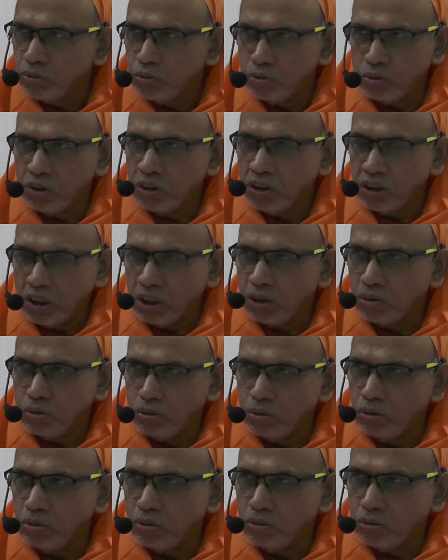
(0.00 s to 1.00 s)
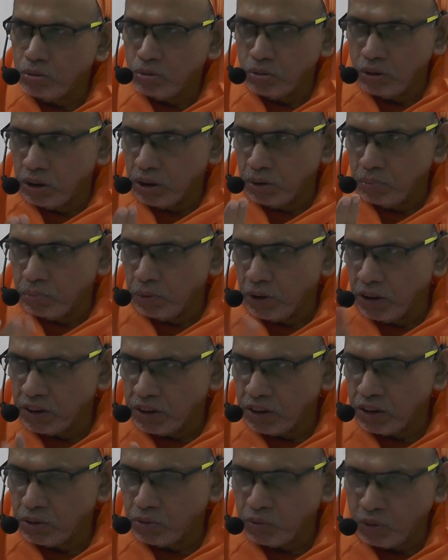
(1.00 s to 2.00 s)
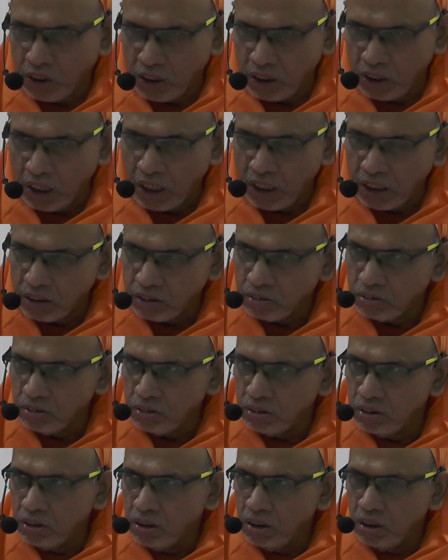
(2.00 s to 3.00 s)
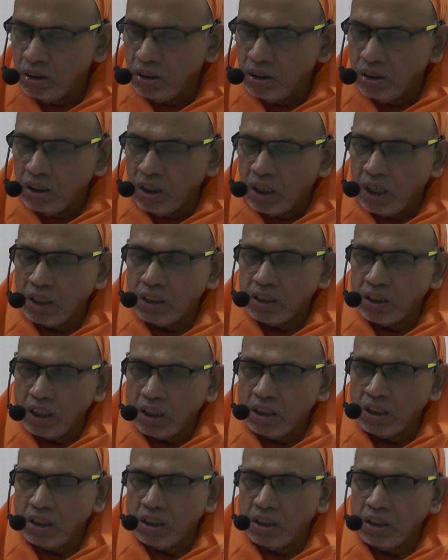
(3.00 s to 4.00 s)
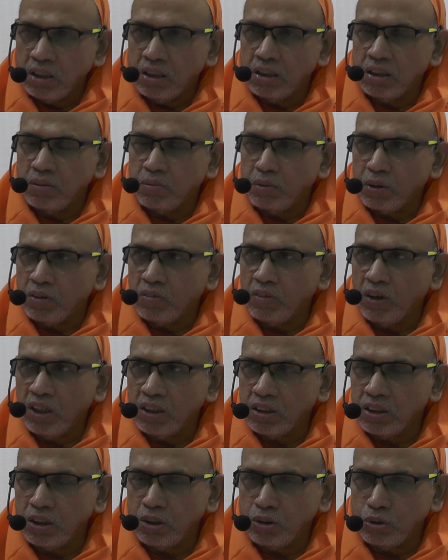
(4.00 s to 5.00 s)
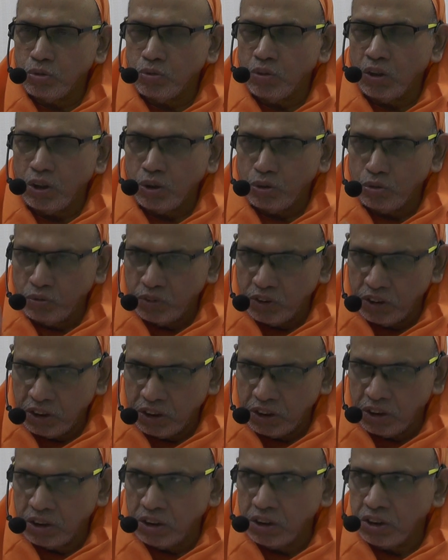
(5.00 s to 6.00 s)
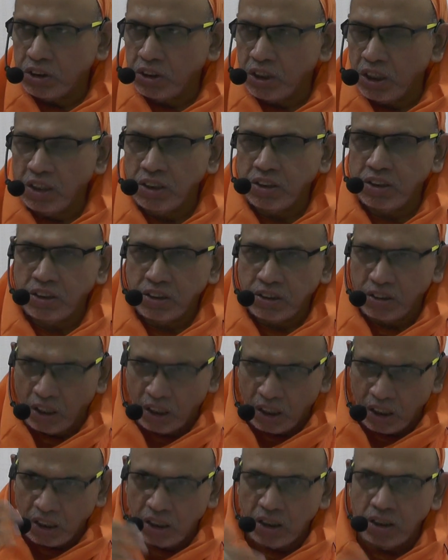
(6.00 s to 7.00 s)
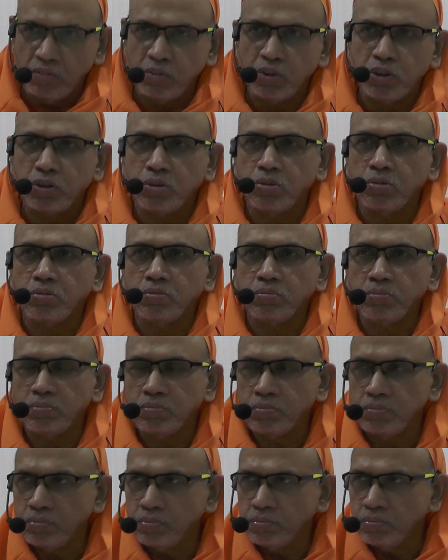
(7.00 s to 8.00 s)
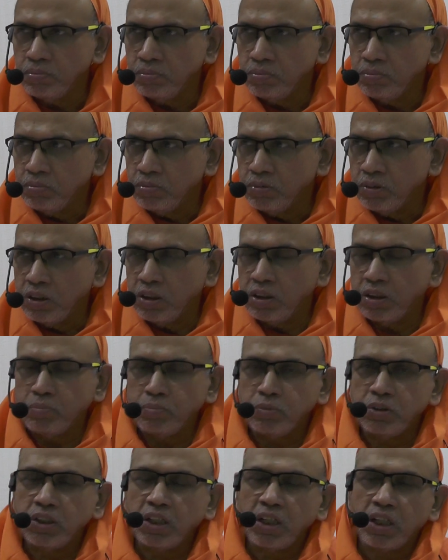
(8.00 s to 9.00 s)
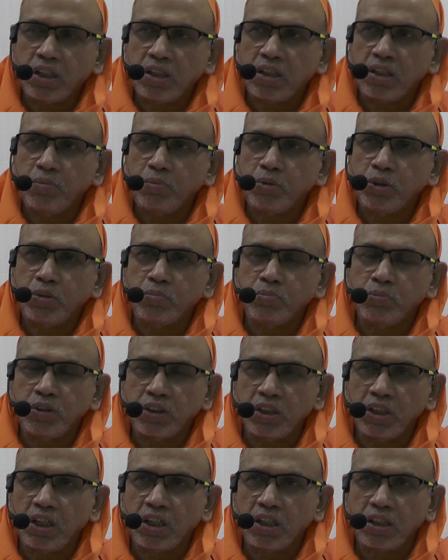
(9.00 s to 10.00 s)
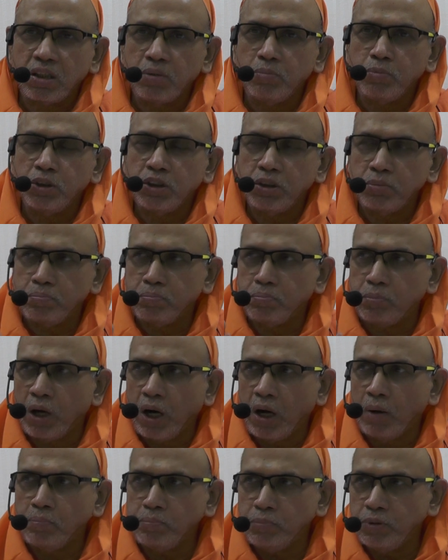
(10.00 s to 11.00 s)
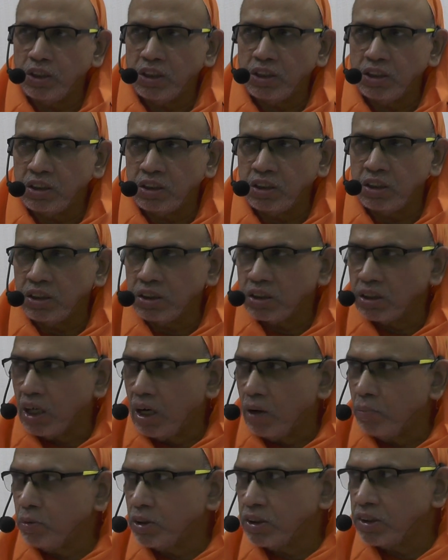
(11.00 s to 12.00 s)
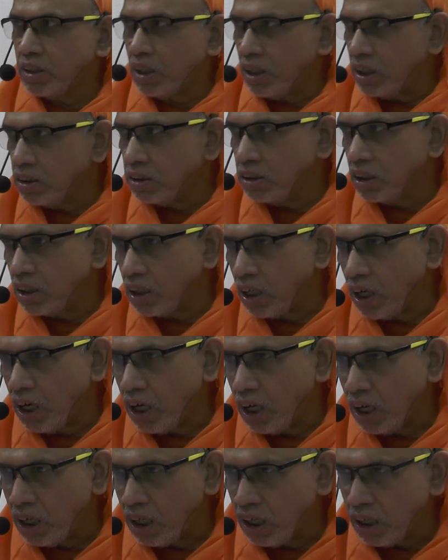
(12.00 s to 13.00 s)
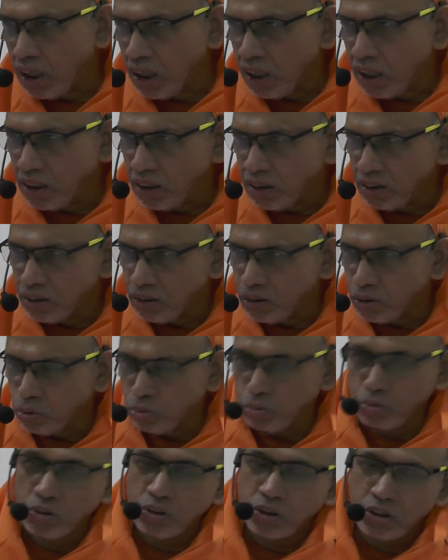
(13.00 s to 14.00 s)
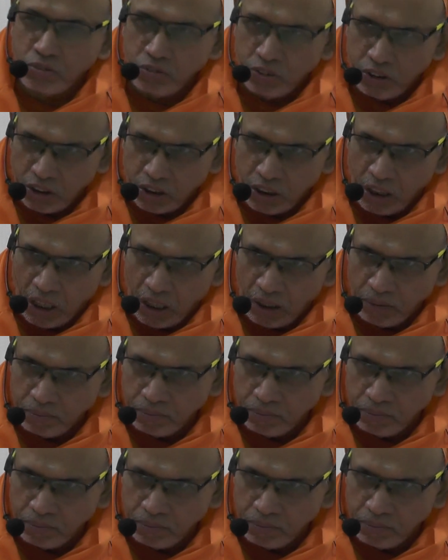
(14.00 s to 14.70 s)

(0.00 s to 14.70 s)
You need not go to any places for that. And then the Bhagavan that you want to visit in the shrines is already with you. Idam tirtham iti bhramyanti tamasa janaha. Sutta Samhita.